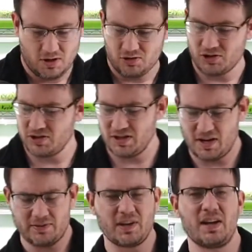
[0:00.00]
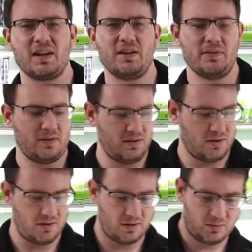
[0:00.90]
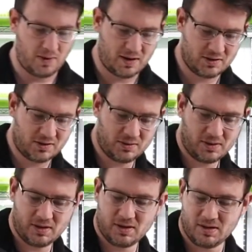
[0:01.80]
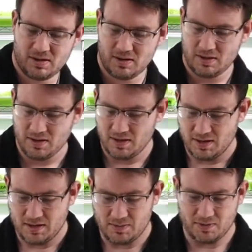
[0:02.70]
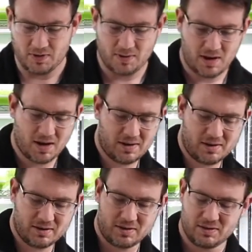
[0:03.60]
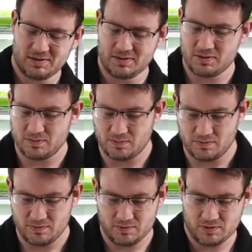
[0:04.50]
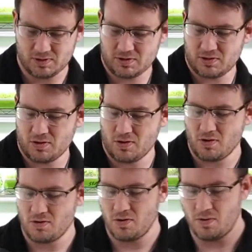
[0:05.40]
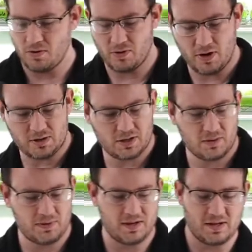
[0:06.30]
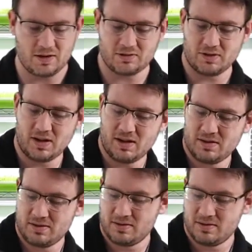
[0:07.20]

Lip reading: just enough to kind of give it, a little wetness to it. And we'll go ahead and just go across like we did yesterday.